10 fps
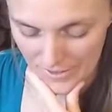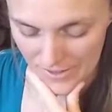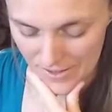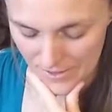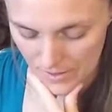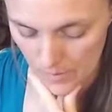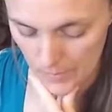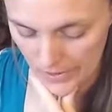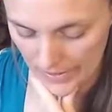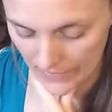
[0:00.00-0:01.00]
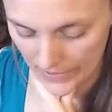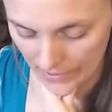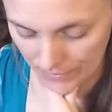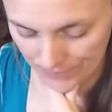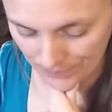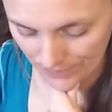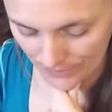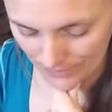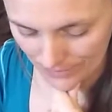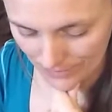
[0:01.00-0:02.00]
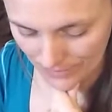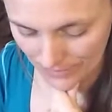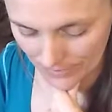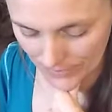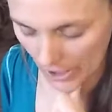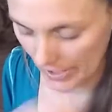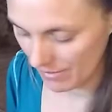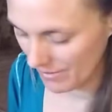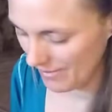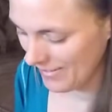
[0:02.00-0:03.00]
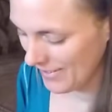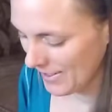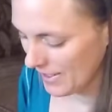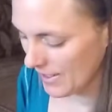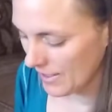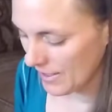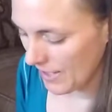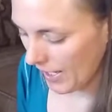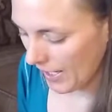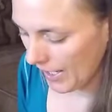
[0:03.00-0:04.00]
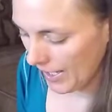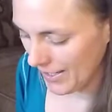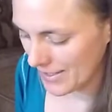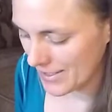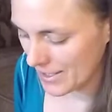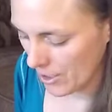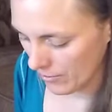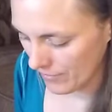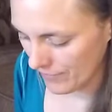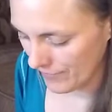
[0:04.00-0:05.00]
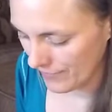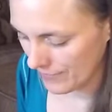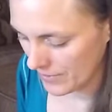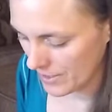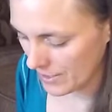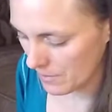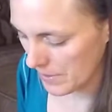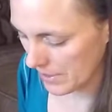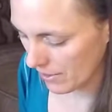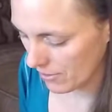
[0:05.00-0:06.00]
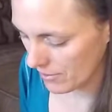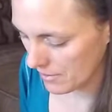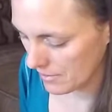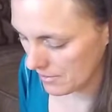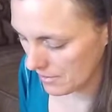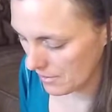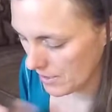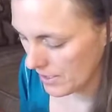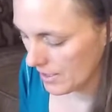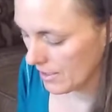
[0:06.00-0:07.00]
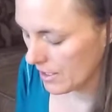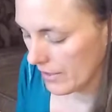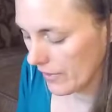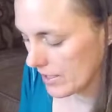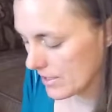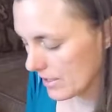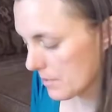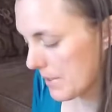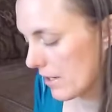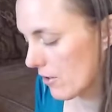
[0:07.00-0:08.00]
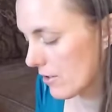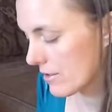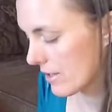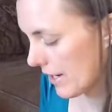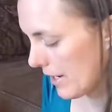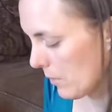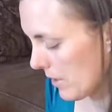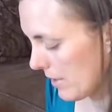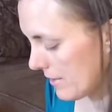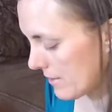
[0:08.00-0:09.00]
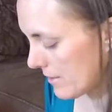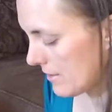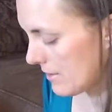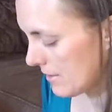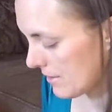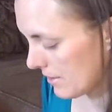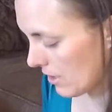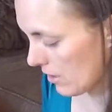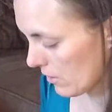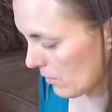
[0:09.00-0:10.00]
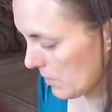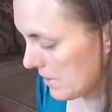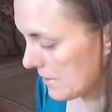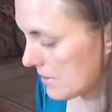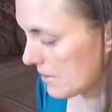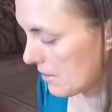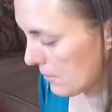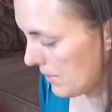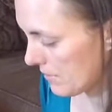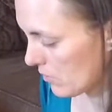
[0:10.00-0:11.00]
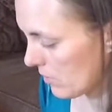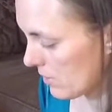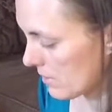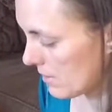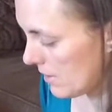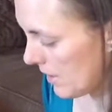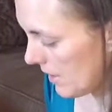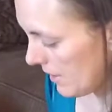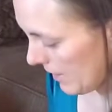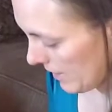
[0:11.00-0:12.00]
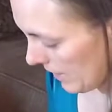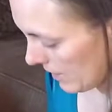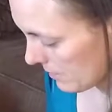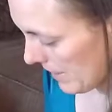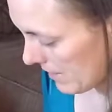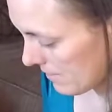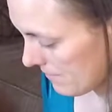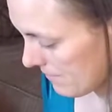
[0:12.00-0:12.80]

simmer down now. All right. So Six of Pentacles. All right, we got the Six of Pentacles, the Nine of Wands, the Daughter of Wands, the Three of Swords, and Hanged Man.